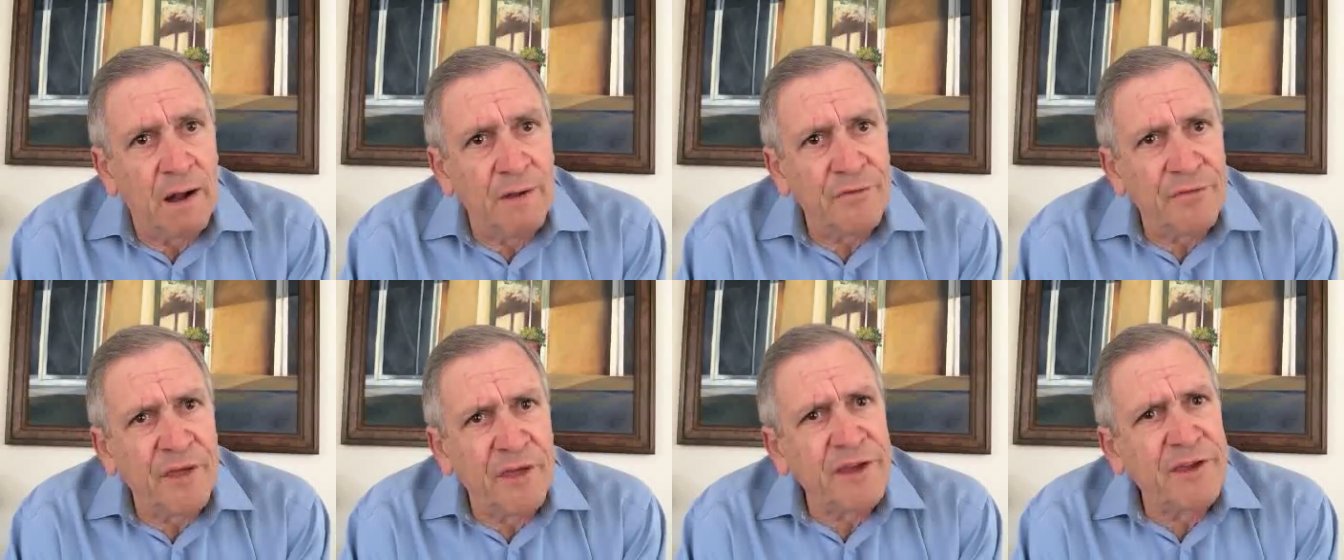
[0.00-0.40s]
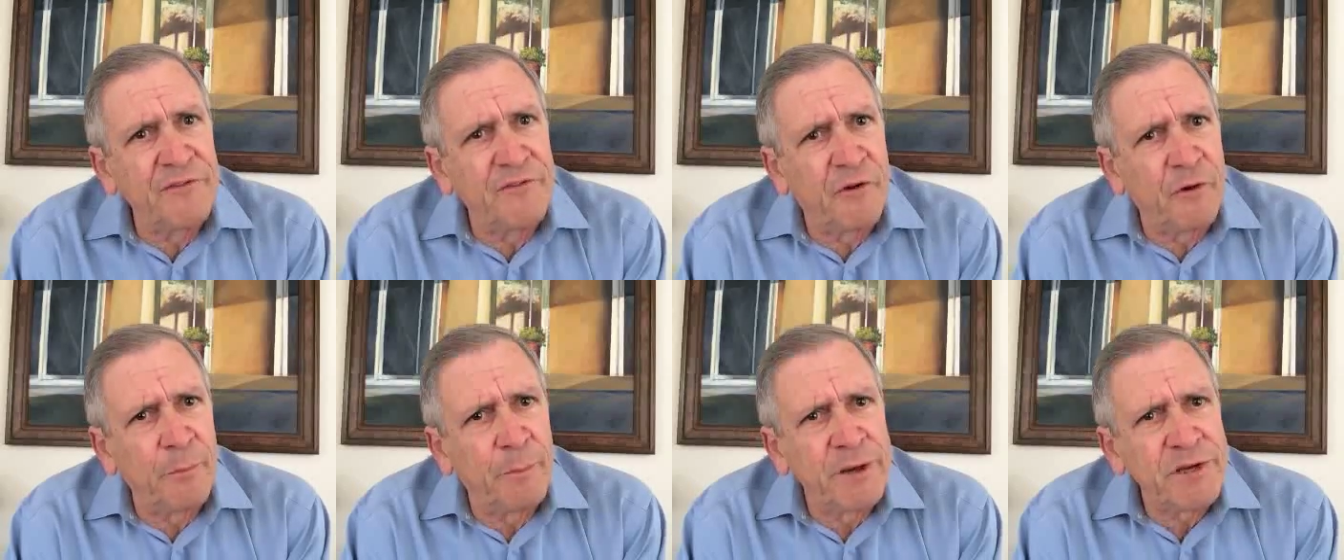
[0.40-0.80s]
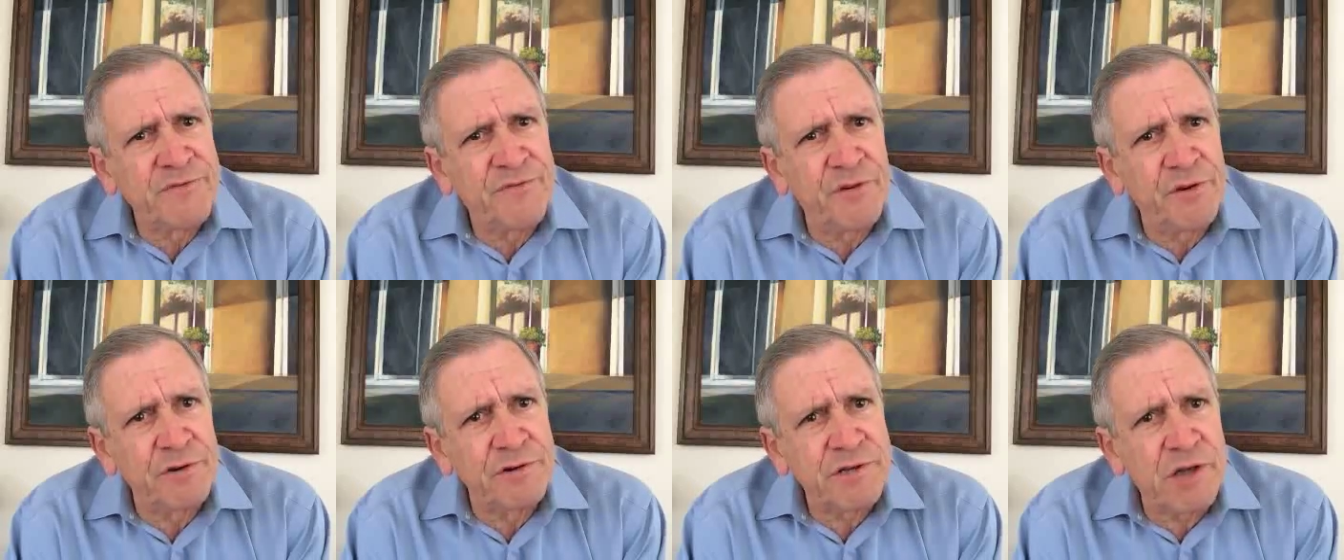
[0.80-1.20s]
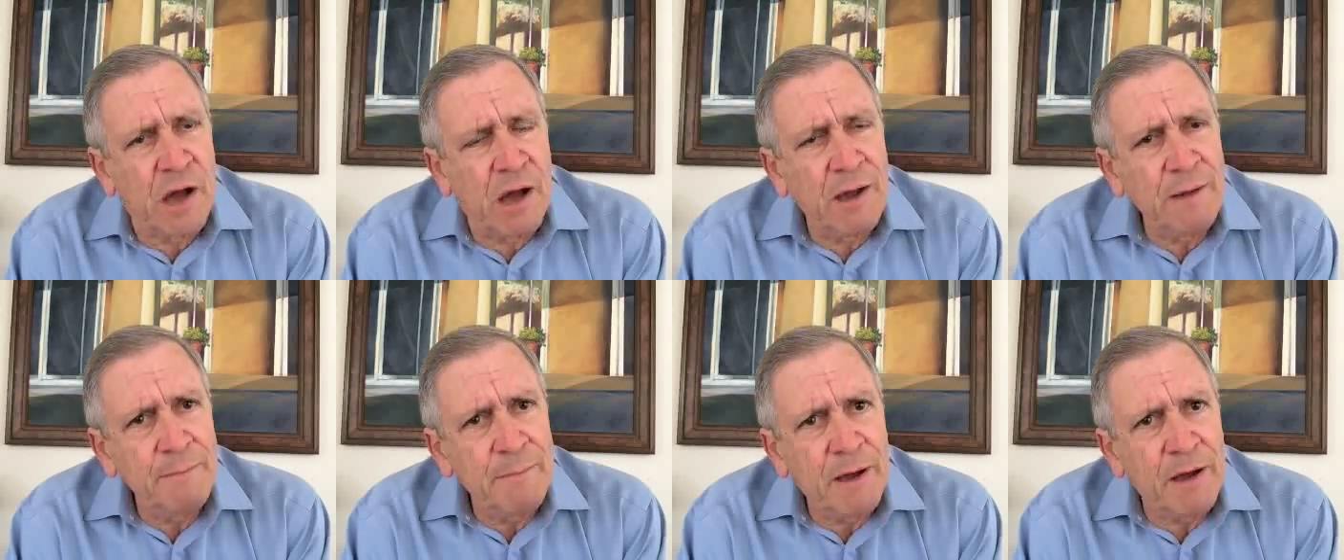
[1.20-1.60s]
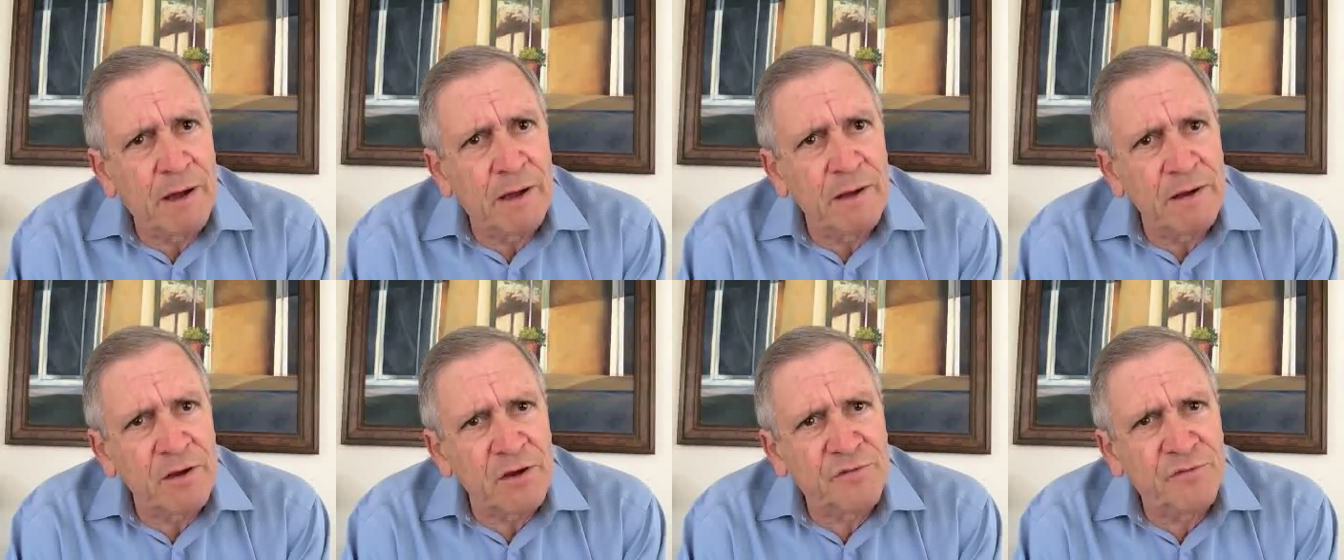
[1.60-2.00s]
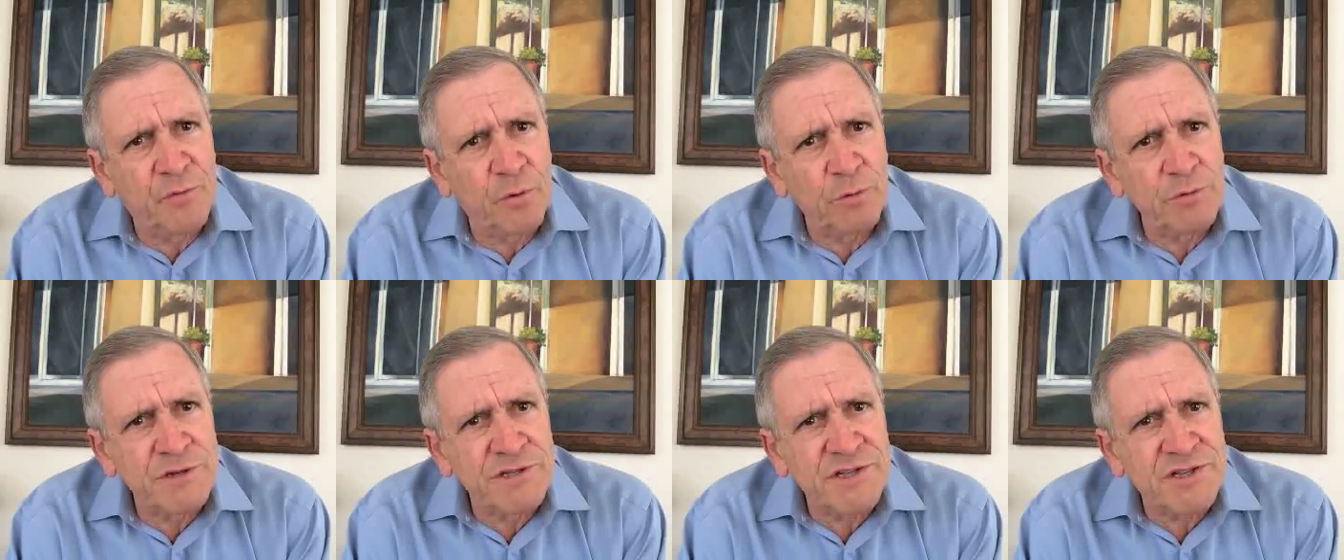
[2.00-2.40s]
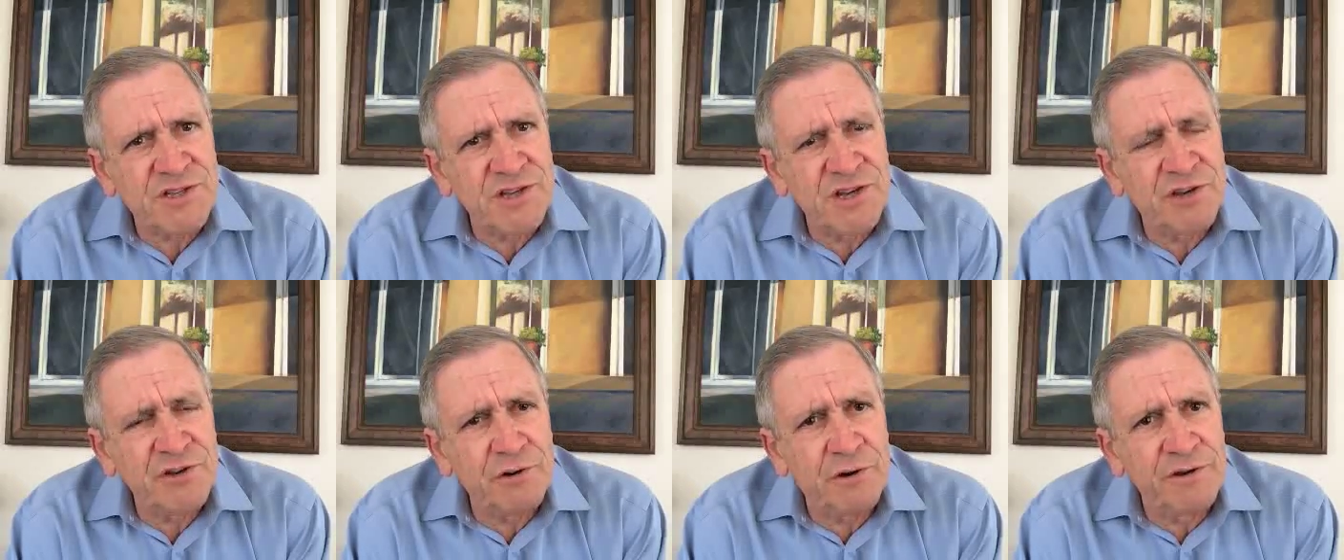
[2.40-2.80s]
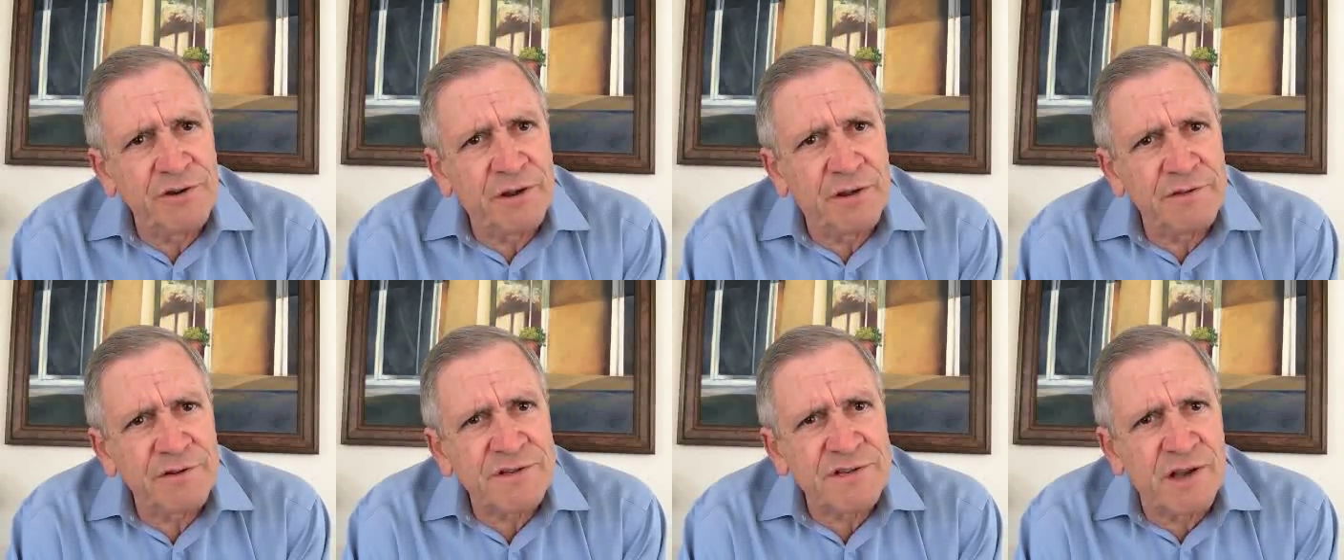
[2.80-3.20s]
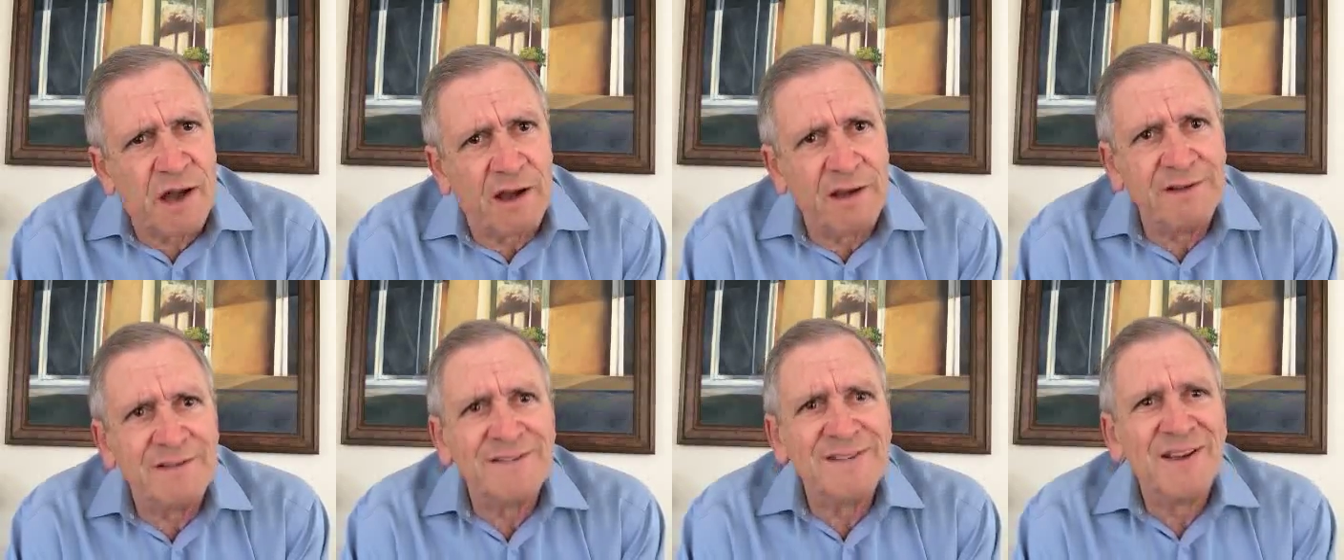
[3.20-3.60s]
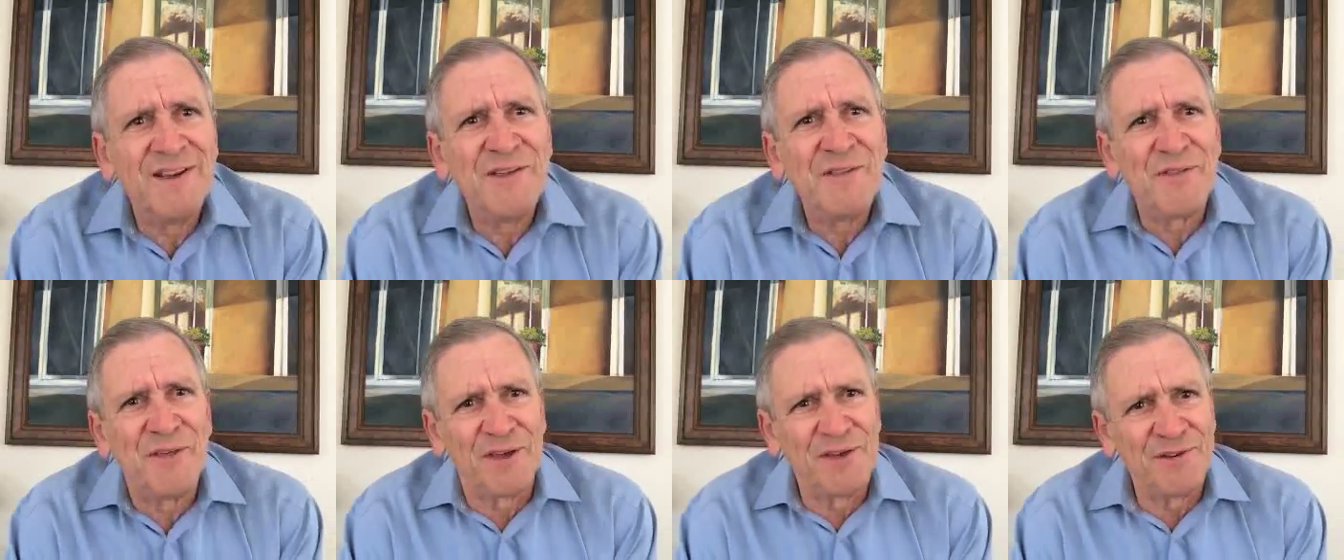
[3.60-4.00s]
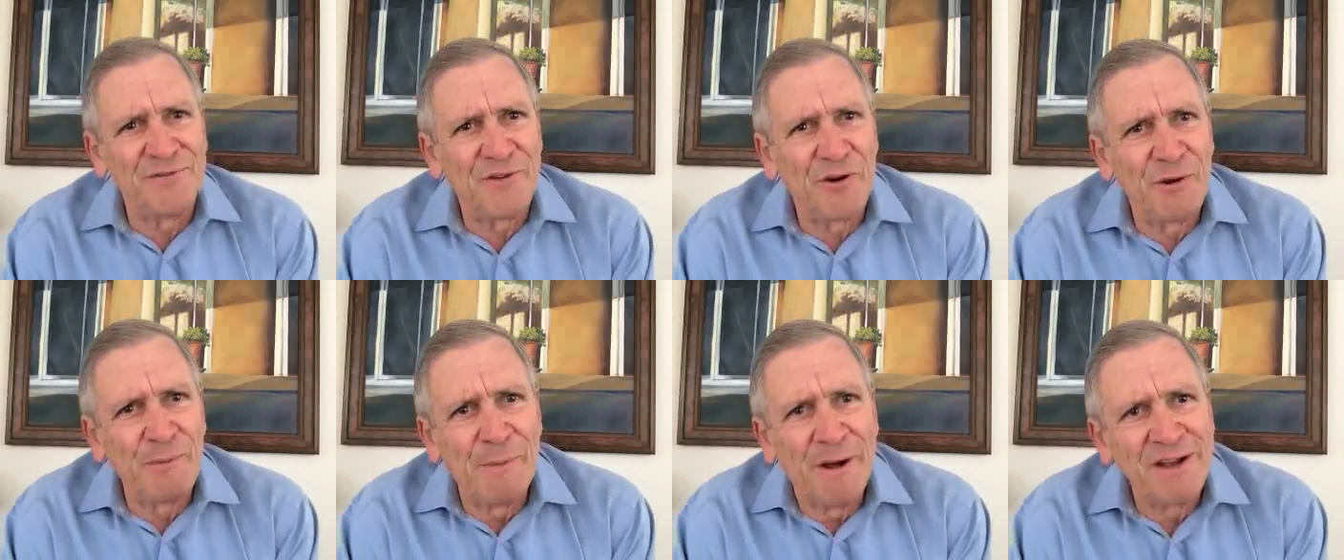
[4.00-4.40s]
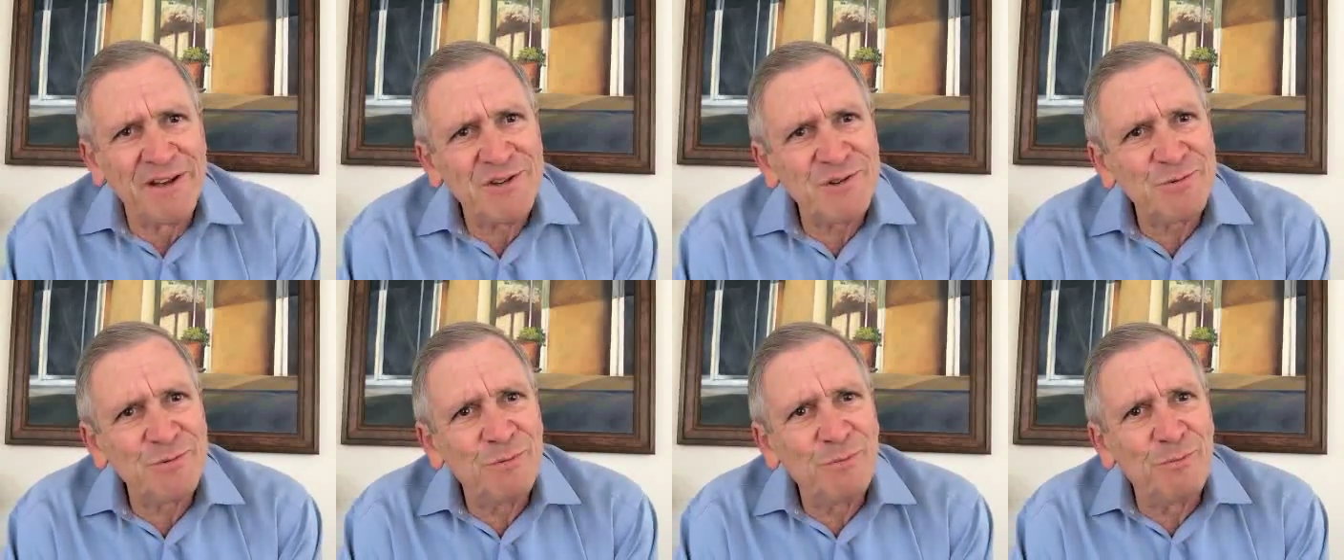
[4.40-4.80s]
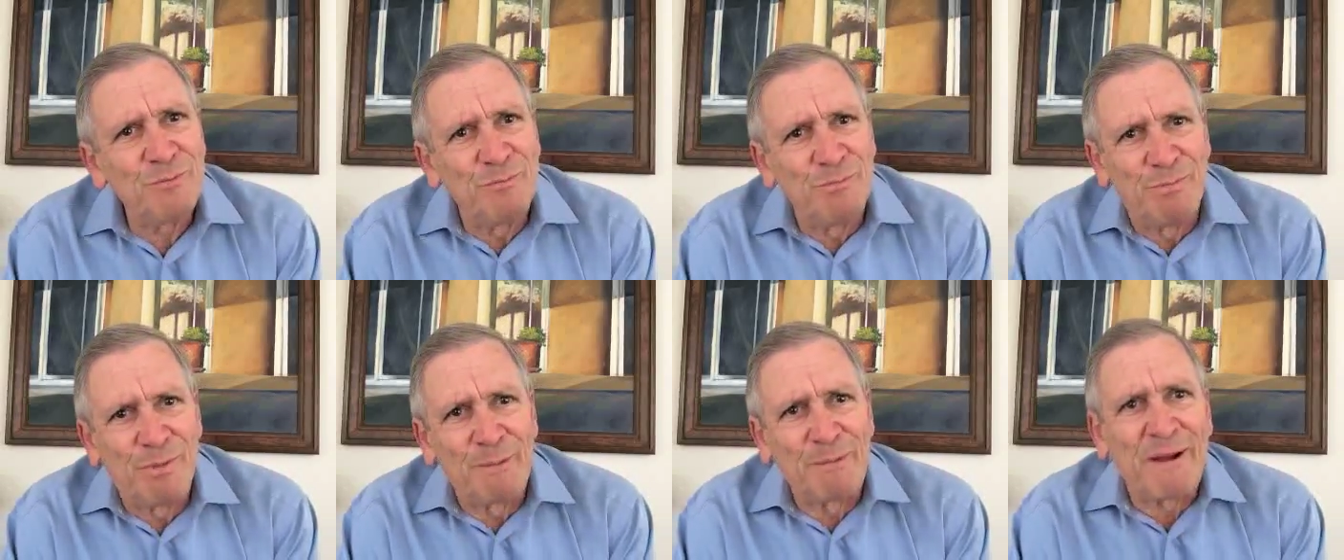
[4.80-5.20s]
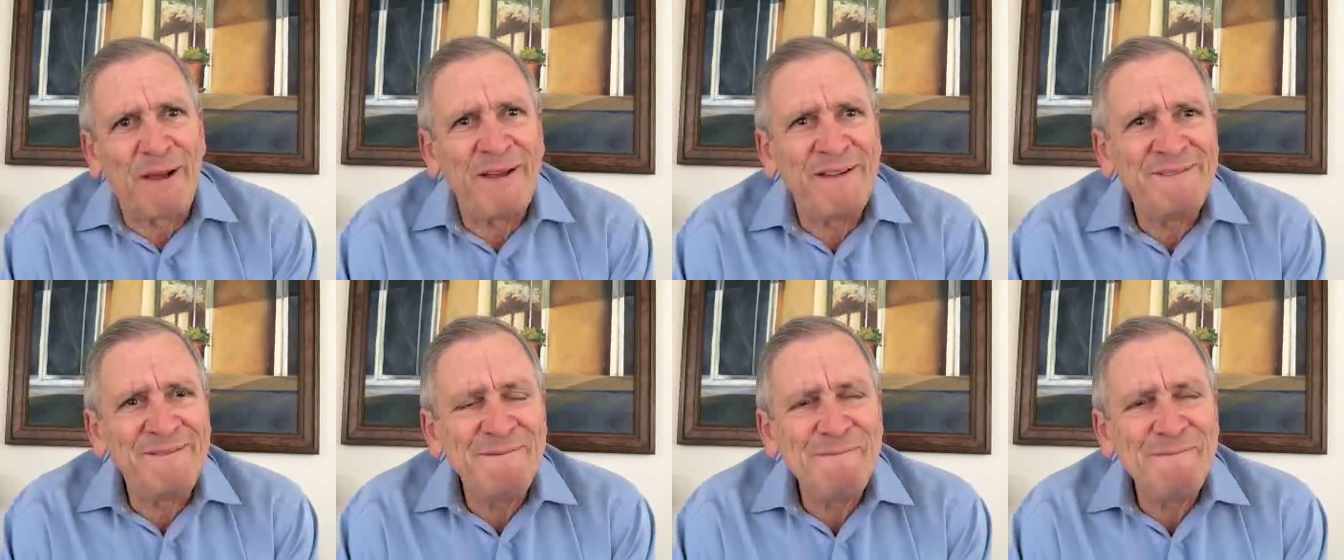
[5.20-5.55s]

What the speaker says: Thank you very much for your time. I look forward to seeing you on the other side. Thank you very much. Bye-bye.